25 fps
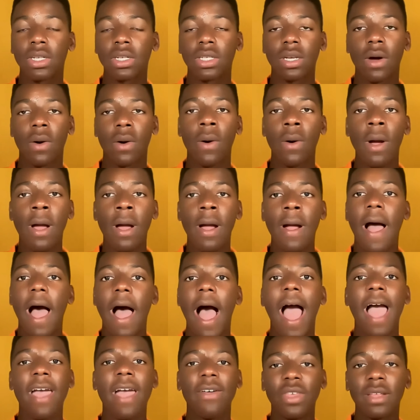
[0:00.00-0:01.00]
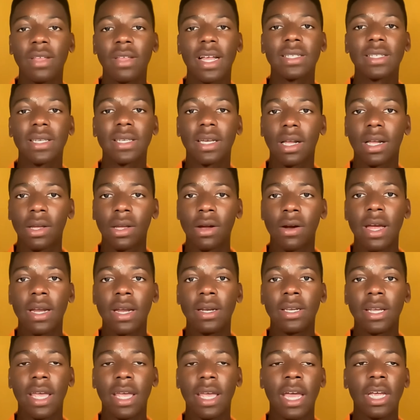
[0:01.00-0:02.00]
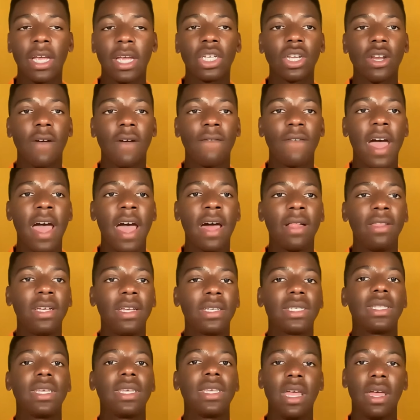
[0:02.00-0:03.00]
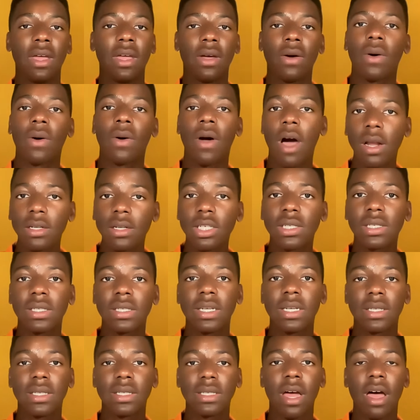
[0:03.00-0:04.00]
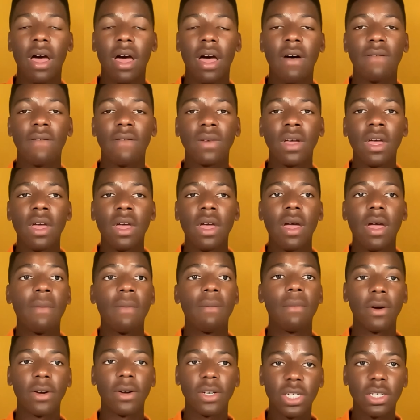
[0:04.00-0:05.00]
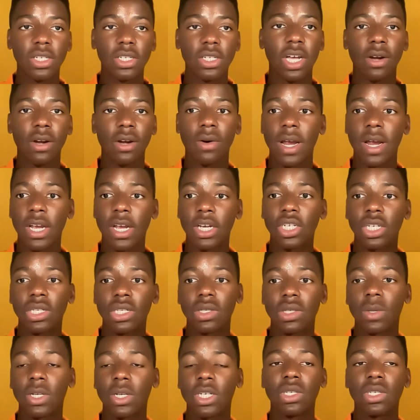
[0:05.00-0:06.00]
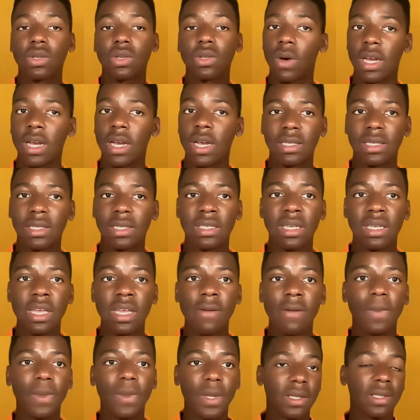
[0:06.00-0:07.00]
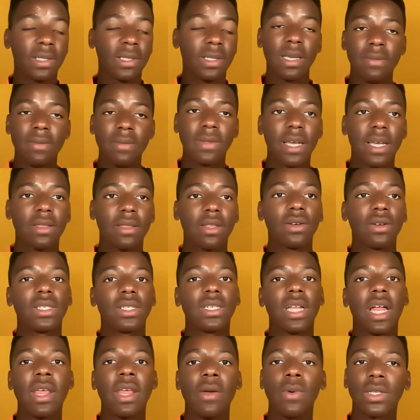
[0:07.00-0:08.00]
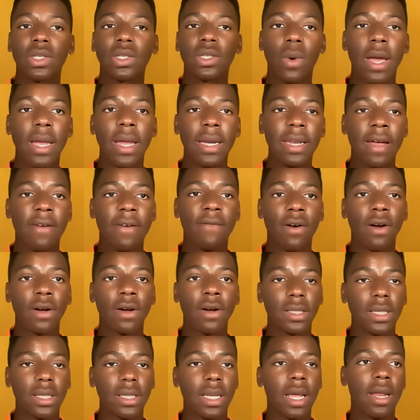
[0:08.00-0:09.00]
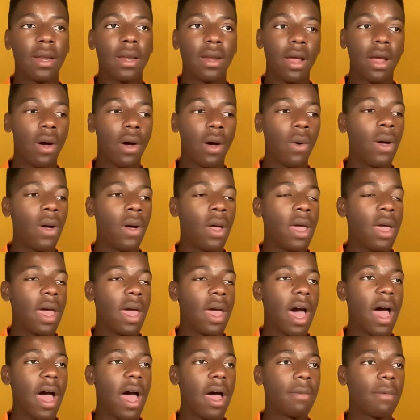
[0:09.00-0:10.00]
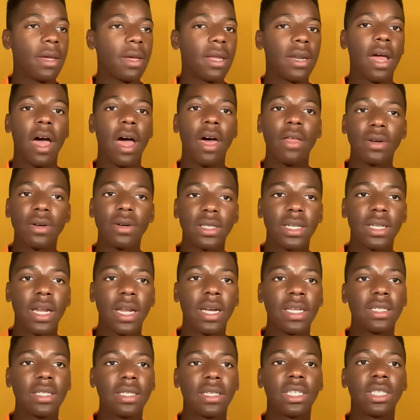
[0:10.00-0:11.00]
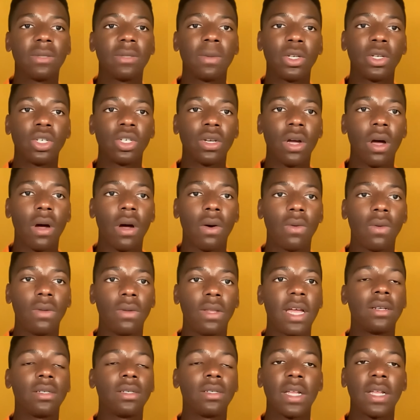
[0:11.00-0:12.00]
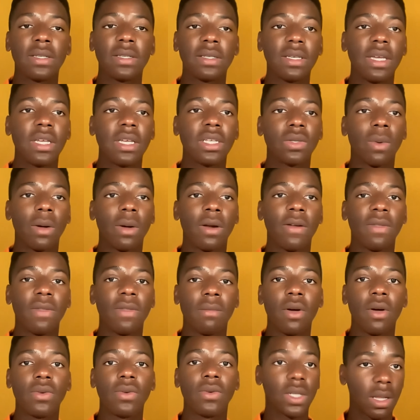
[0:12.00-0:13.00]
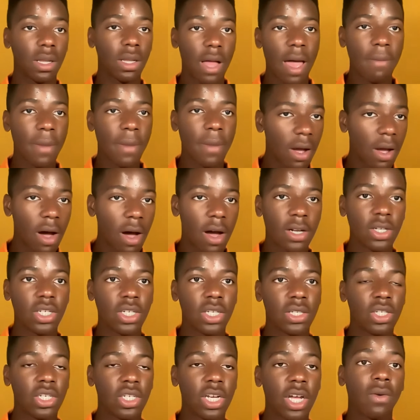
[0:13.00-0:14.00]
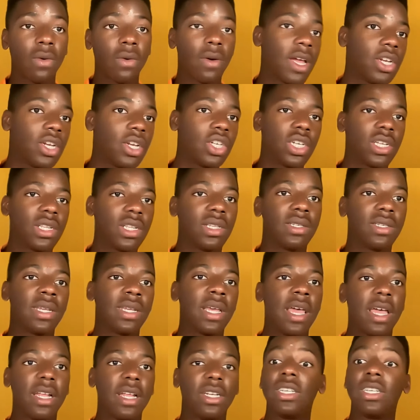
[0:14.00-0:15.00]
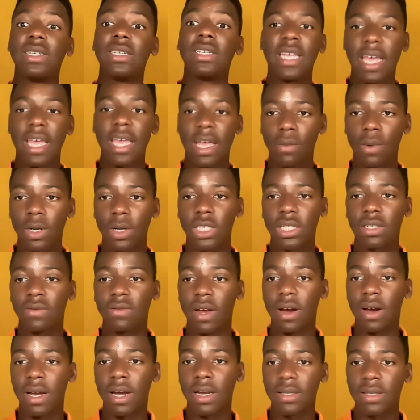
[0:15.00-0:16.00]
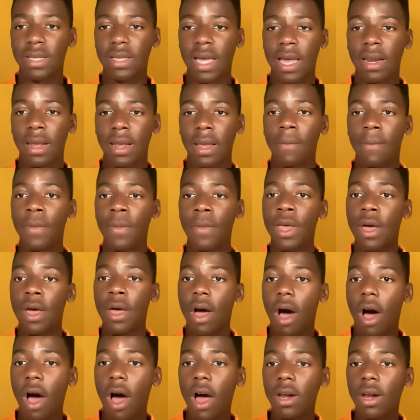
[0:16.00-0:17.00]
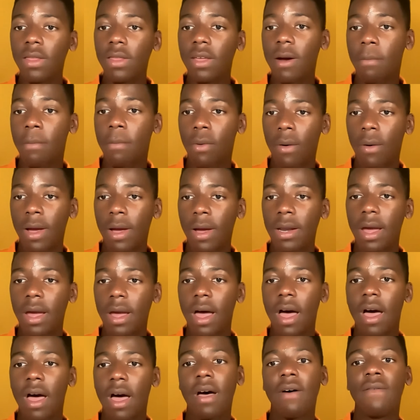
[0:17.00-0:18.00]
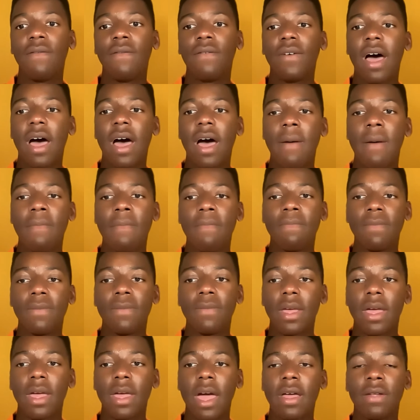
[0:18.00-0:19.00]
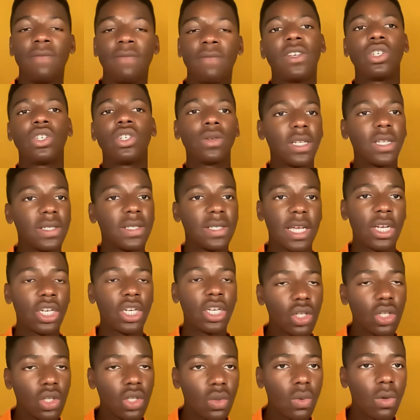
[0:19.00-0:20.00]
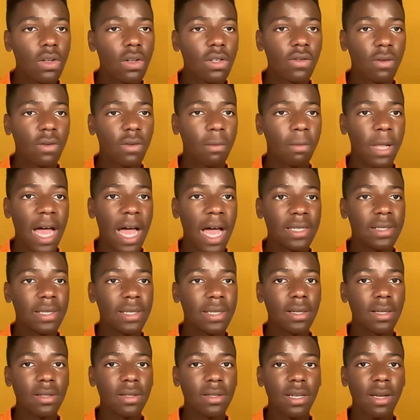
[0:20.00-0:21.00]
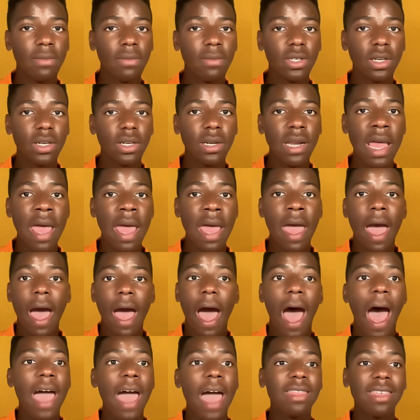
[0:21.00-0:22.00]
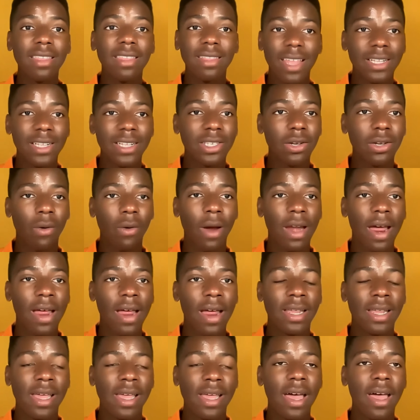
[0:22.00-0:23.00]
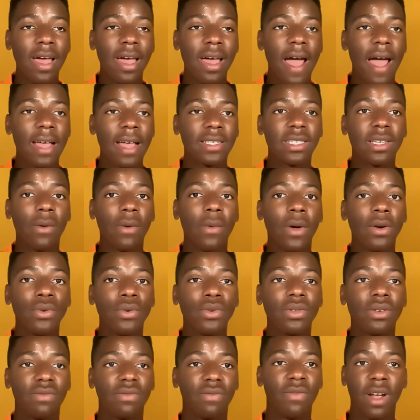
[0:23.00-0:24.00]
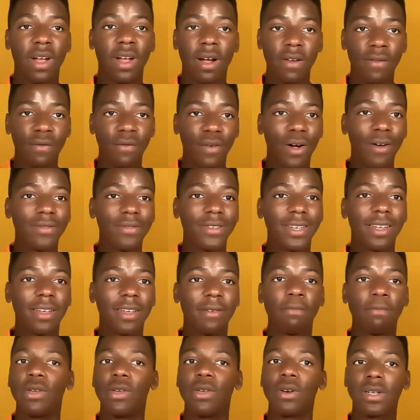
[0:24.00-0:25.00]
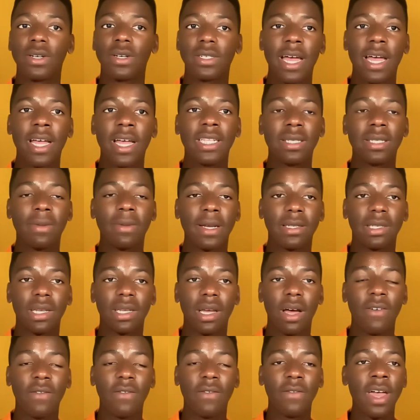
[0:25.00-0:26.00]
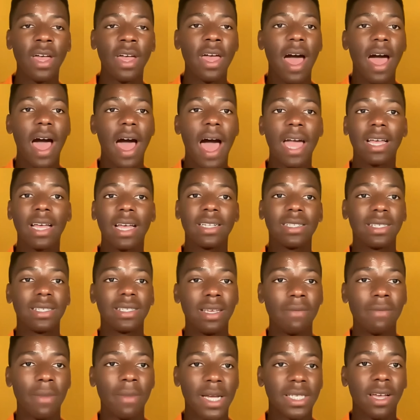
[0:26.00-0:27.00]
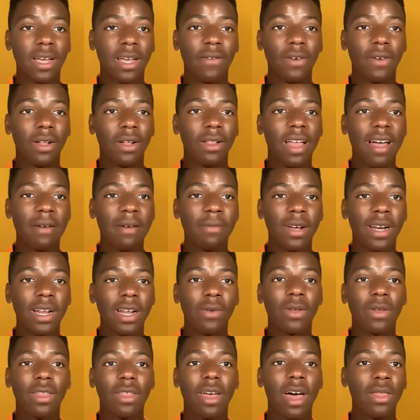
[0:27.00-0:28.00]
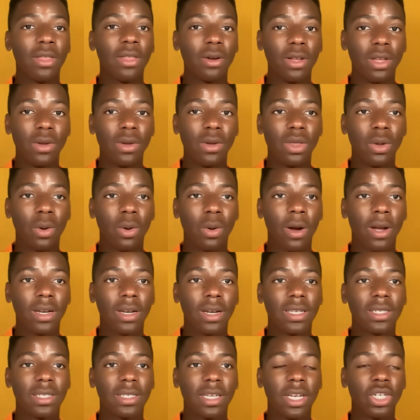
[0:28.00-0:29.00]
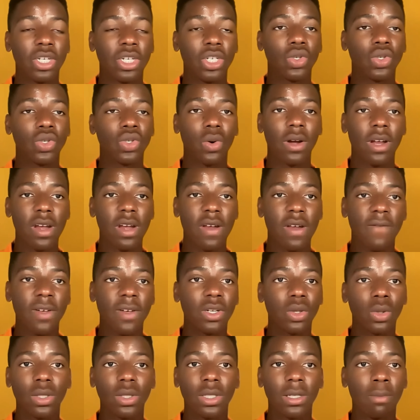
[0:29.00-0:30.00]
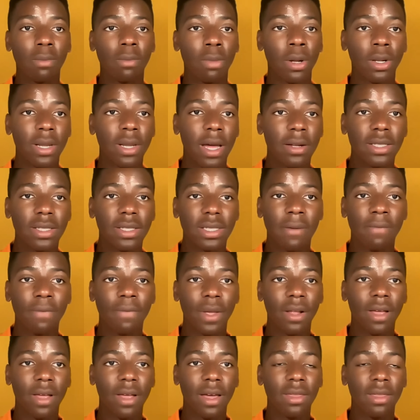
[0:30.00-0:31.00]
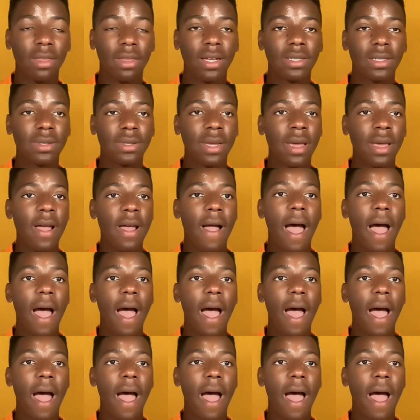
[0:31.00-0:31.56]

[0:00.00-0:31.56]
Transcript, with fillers: So I think that's a clear indication of at least the eco consciousness of emerging generations, which is great to see. It seems like their study was quite diverse. And I know um, in other studies, it's been shown that Gen Z is one of the most climate conscious generations to date, which is very exciting. On their point of um, visualization tools for plastic consumption. I think that's a great idea. As someone who's very involved in computer science myself, I could see myself collaborating with other youth organizations or individuals to build out something like this.